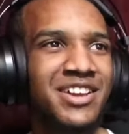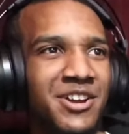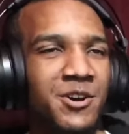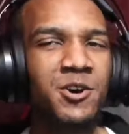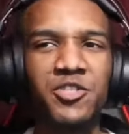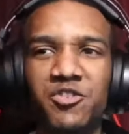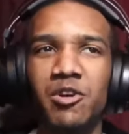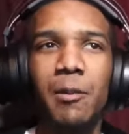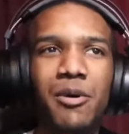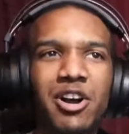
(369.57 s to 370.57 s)
Who threw a
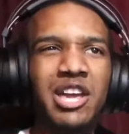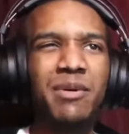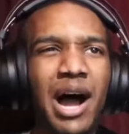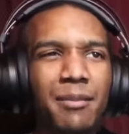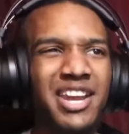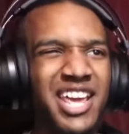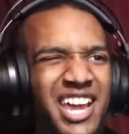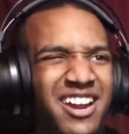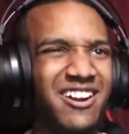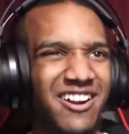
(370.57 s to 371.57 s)
boogie bomb in
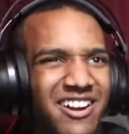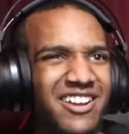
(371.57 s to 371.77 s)
here?